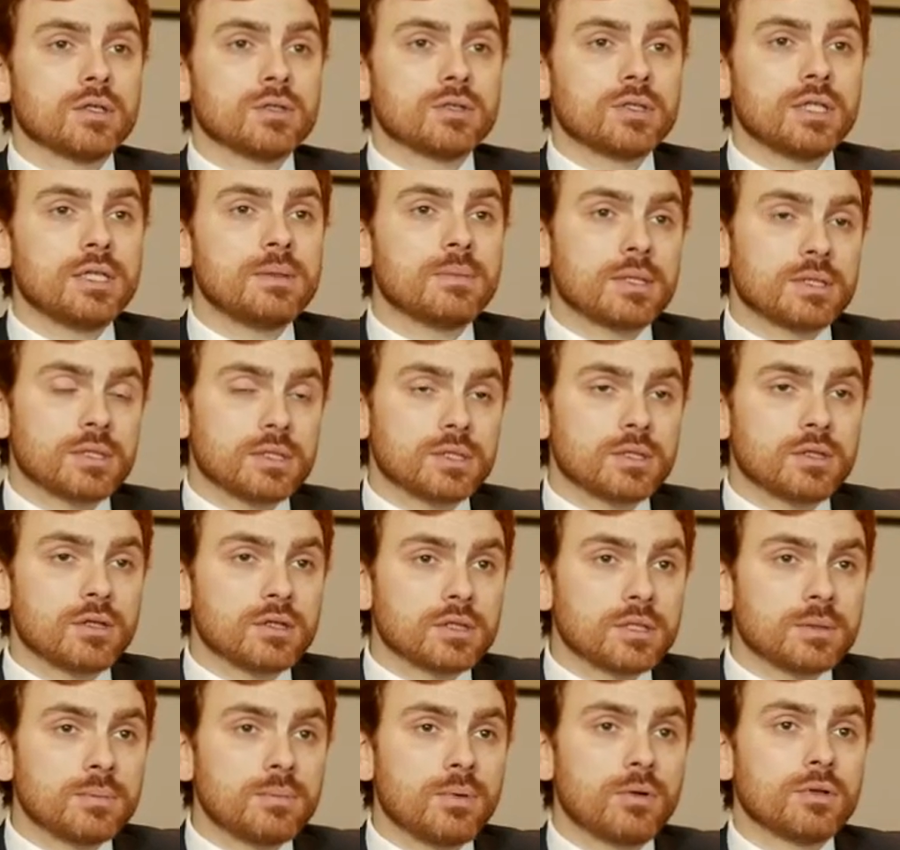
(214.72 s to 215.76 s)
team as a
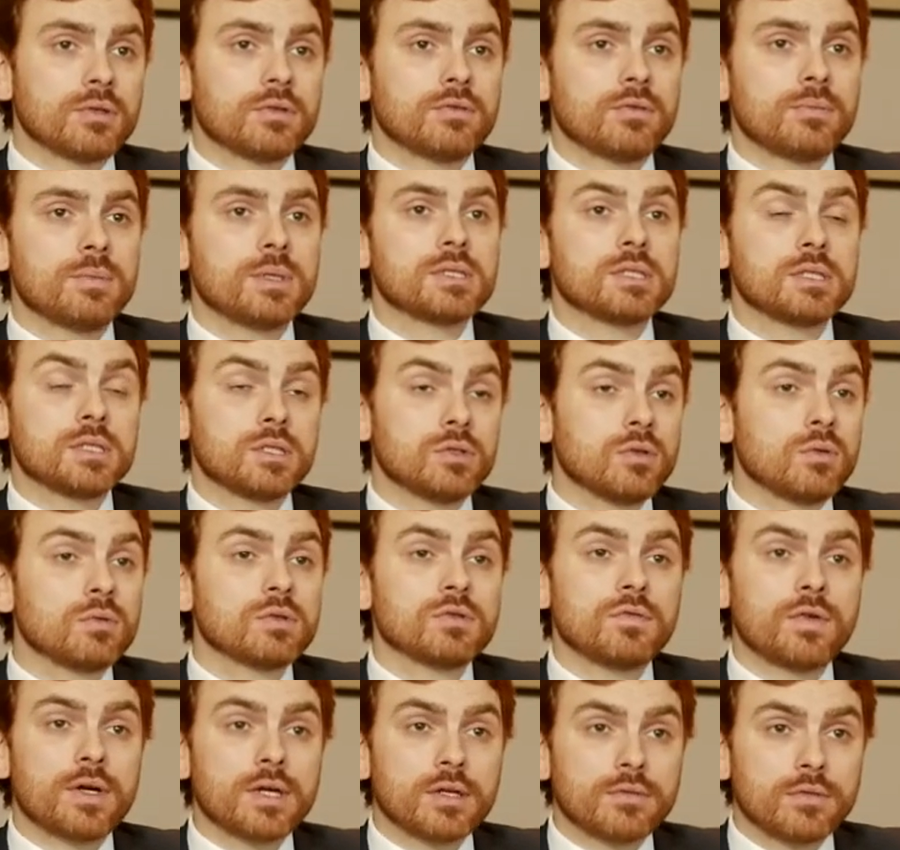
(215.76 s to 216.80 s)
starting point of a business is
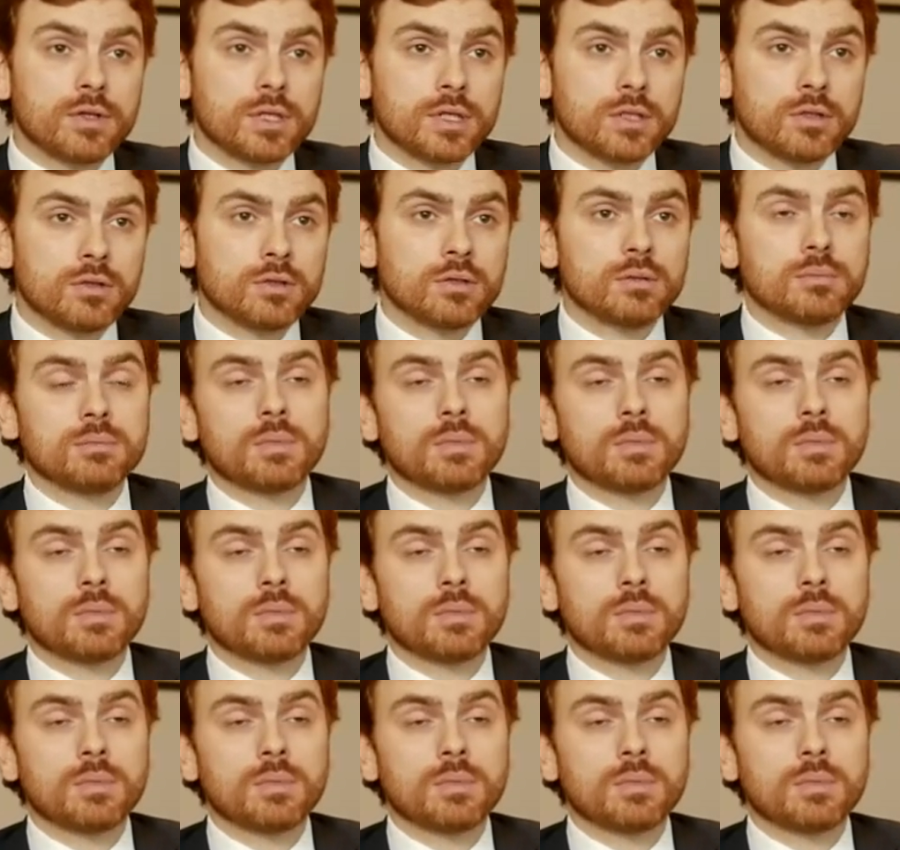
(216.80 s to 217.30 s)
always very, very good.